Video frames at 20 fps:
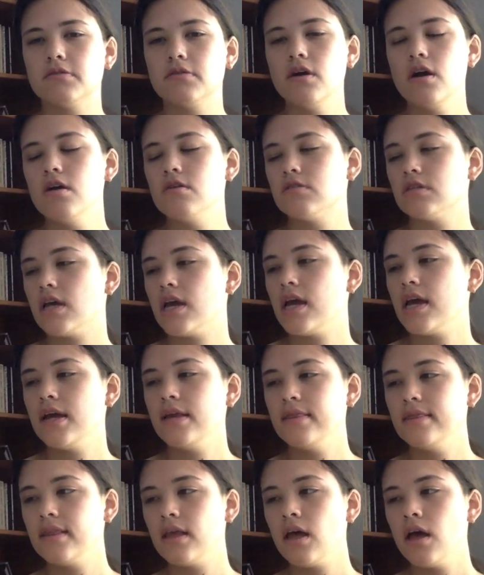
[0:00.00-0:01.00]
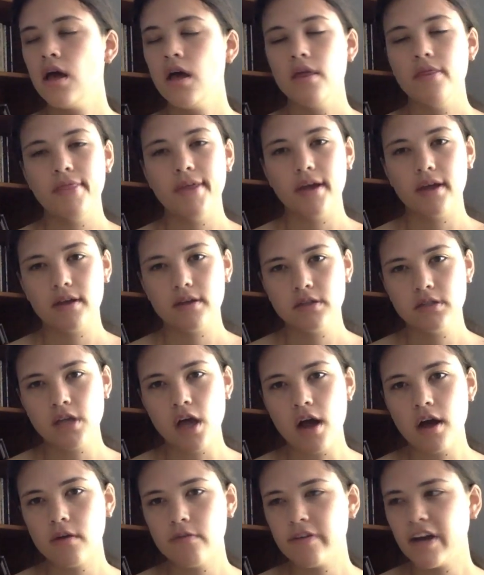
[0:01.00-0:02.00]
Crows, in the
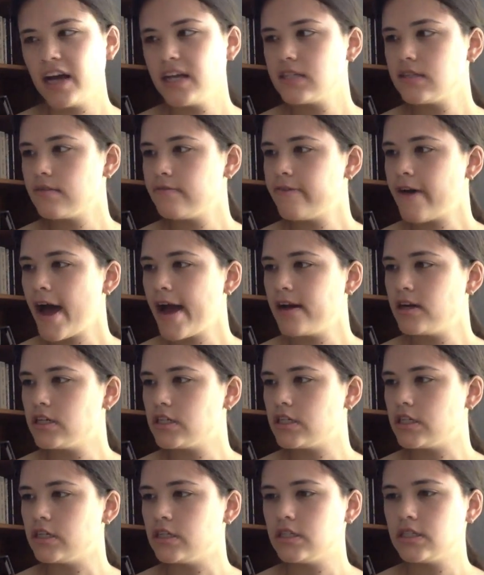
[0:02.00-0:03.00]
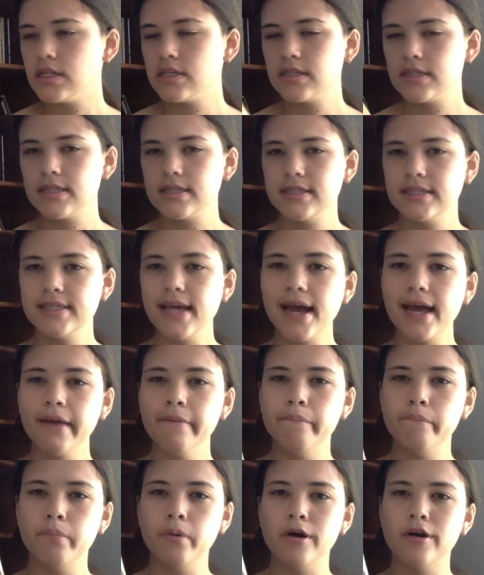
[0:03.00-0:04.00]
Song of Ice and Fire series. It's the
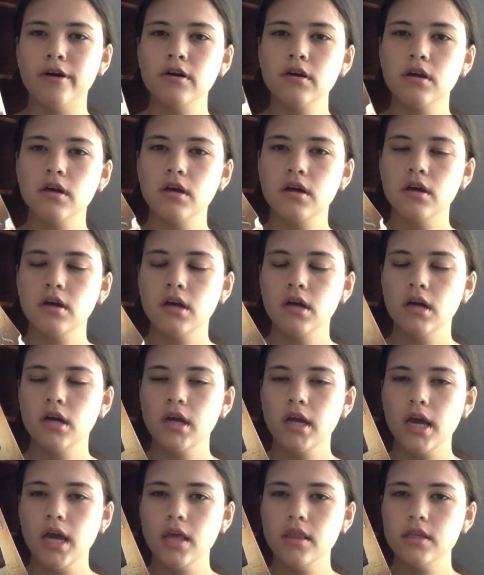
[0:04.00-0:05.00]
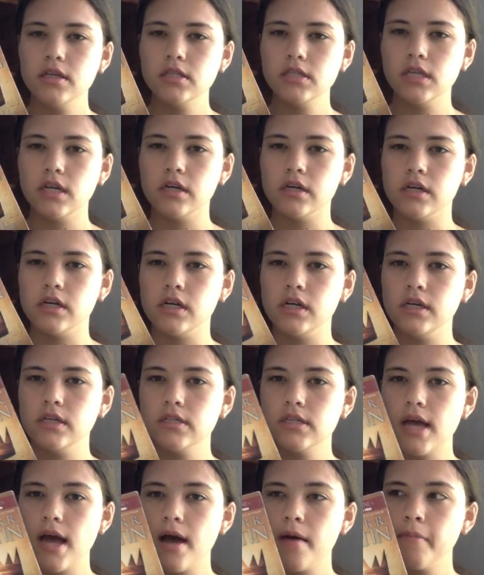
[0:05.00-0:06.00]
second book in the
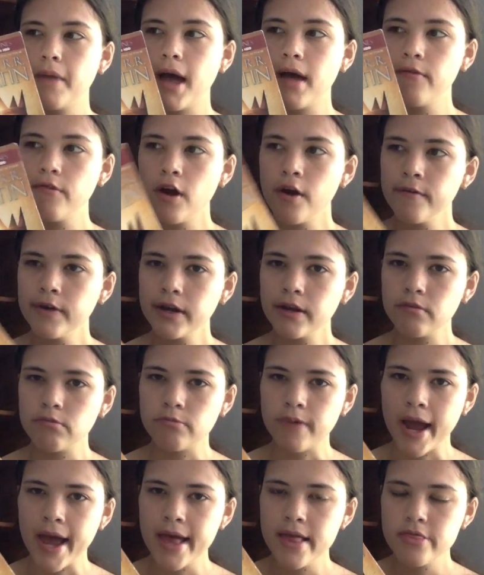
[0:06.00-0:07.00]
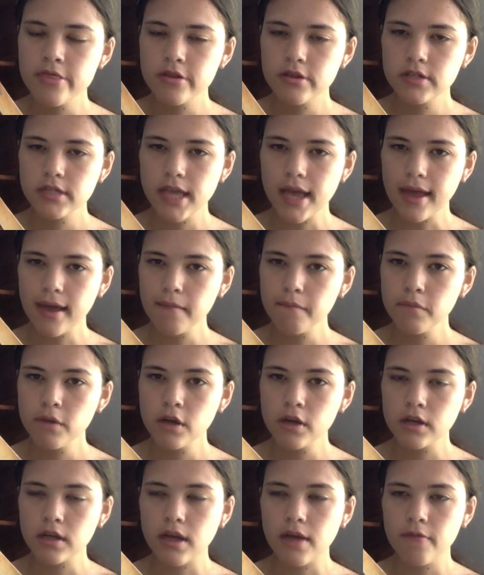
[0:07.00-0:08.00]
series. I've already read the second
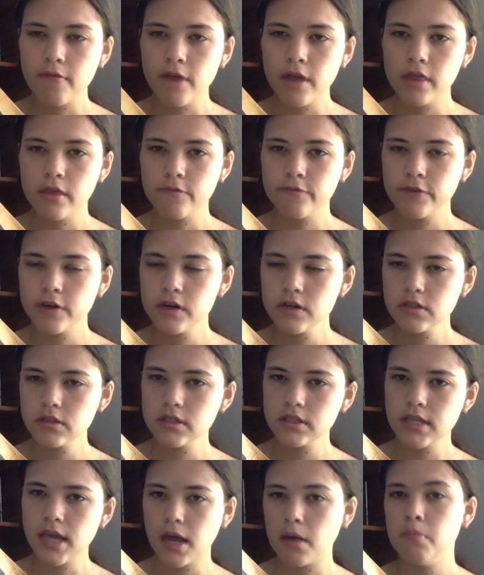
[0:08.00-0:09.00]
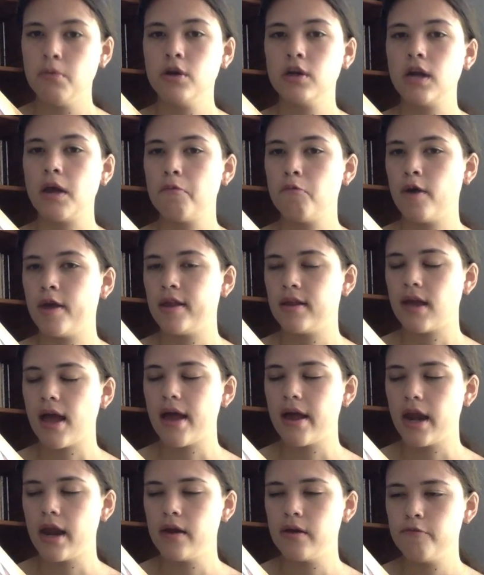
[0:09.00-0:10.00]
book, I've read the first and the second book, and I've
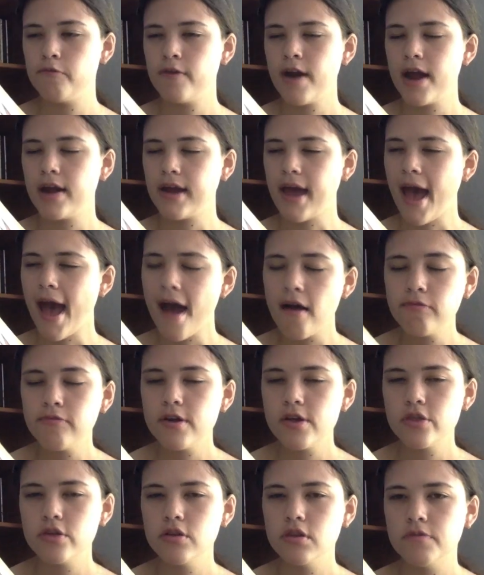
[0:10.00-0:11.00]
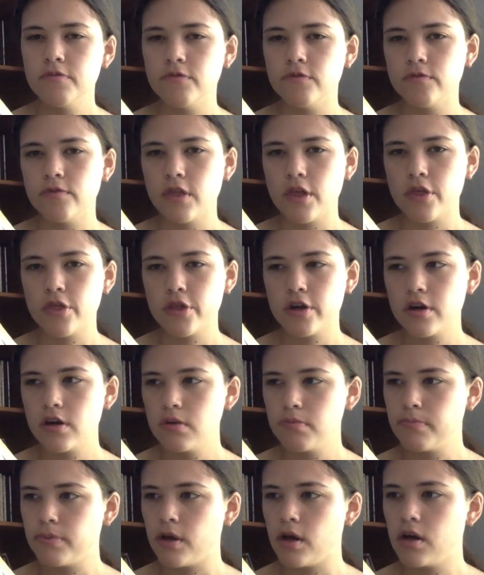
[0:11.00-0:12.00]
read halfway through the
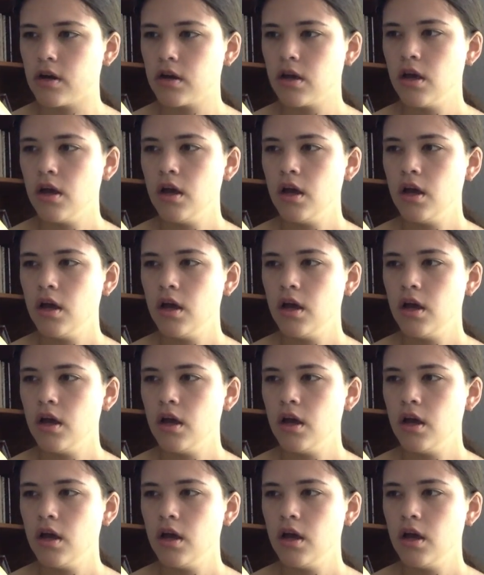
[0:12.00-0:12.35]
third book,